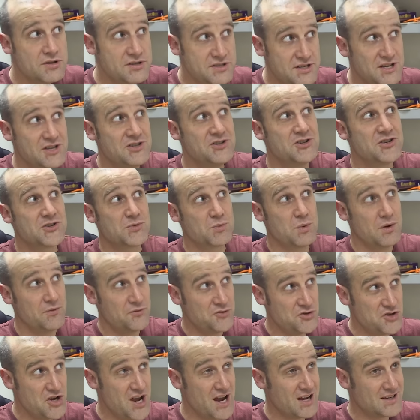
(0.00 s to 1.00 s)
the digits
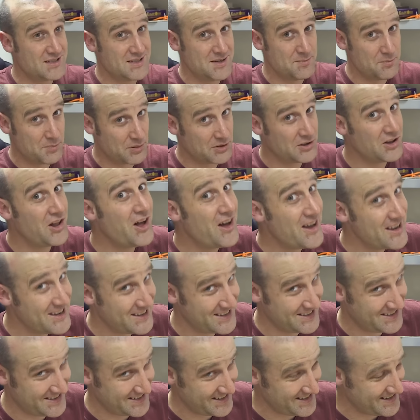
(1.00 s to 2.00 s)
we've checked imply
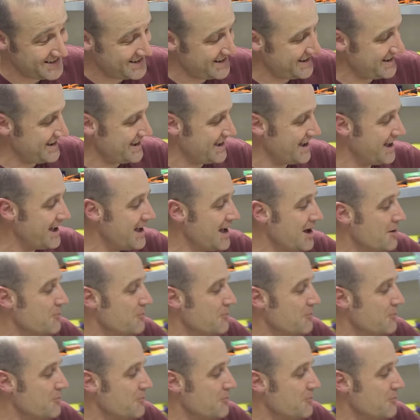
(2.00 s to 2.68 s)
it's in here,